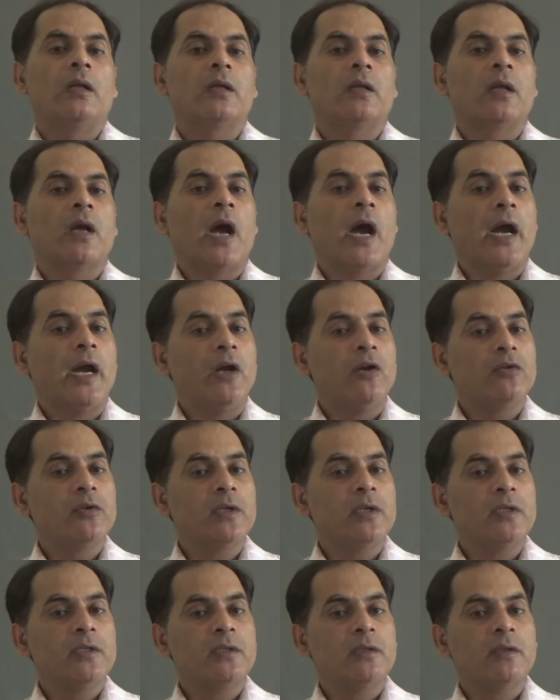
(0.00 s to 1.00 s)

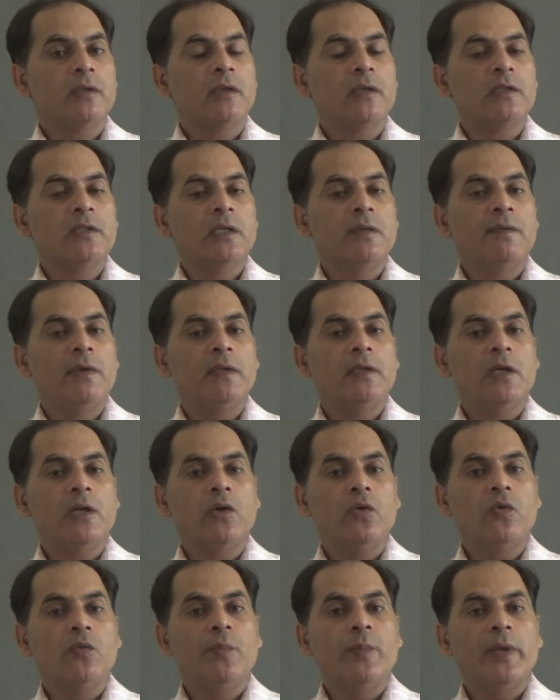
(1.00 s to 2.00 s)
Hydrogen is receiving the
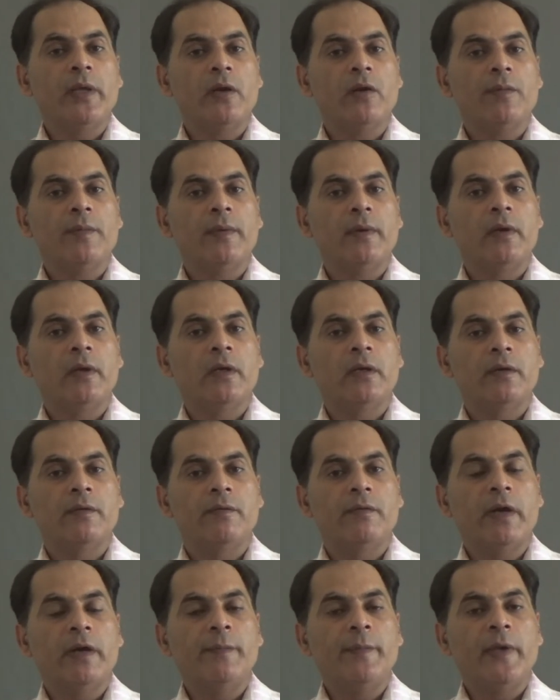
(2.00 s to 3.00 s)

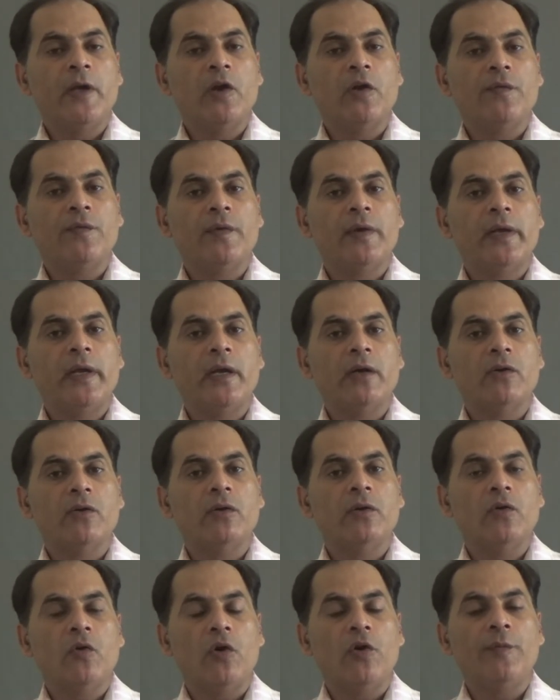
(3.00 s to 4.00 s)
one pair of
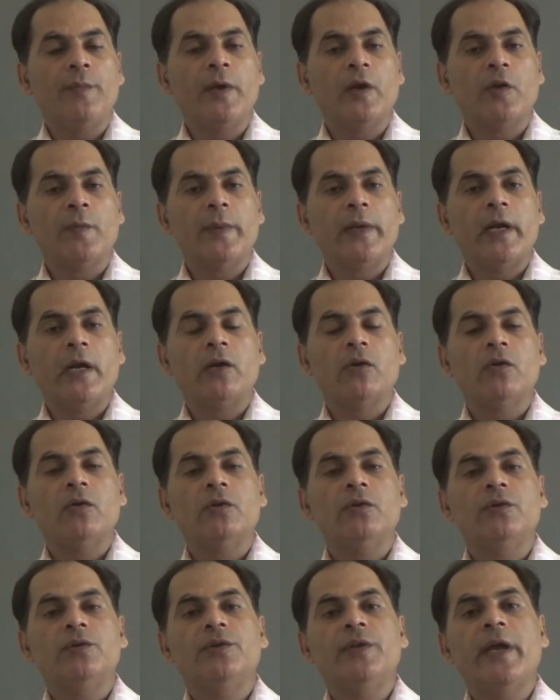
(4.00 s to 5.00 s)
electron, lone pair of
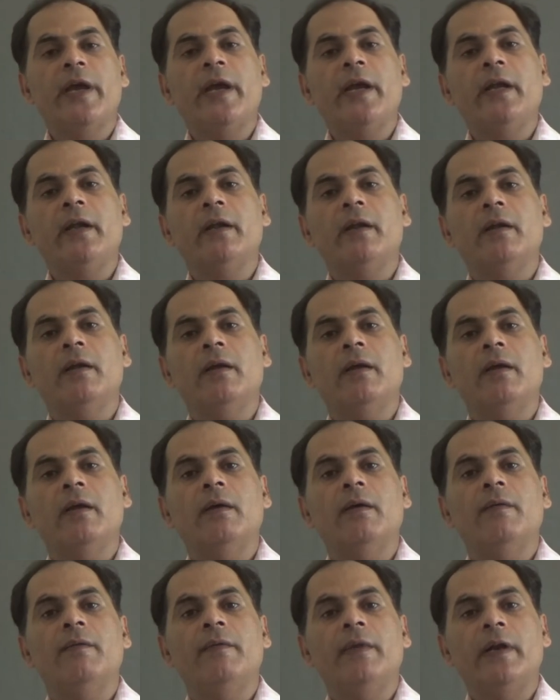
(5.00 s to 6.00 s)
electron, that
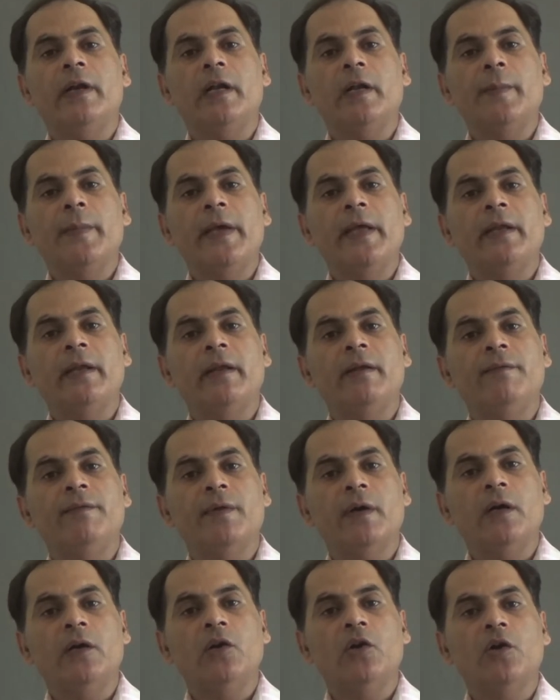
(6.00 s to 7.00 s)
will remain in
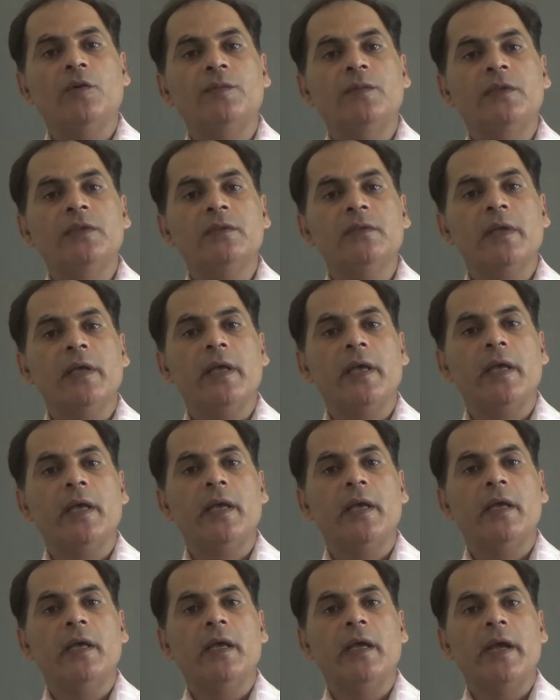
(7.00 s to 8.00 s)
front of this
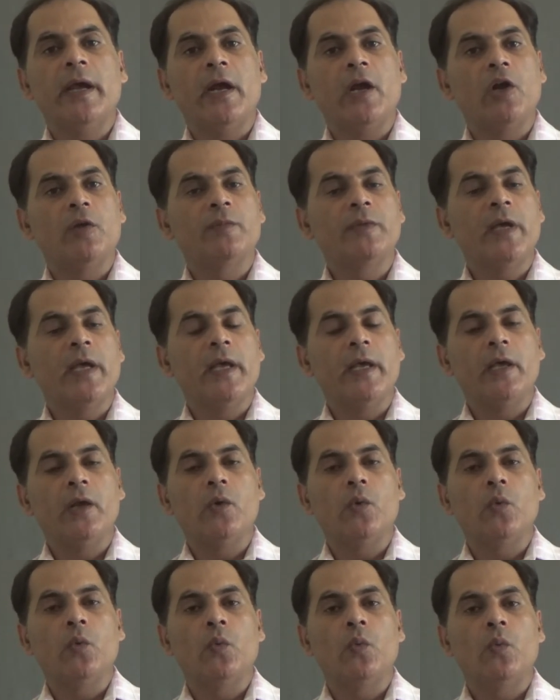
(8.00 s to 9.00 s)
head of the
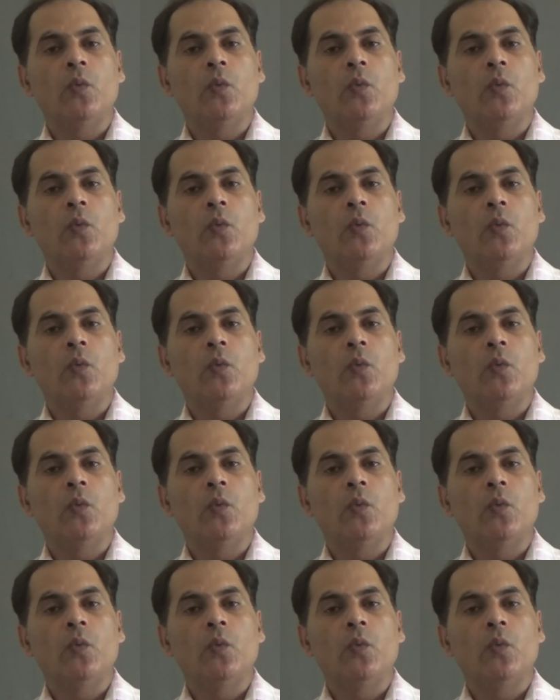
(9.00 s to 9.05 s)
arrow,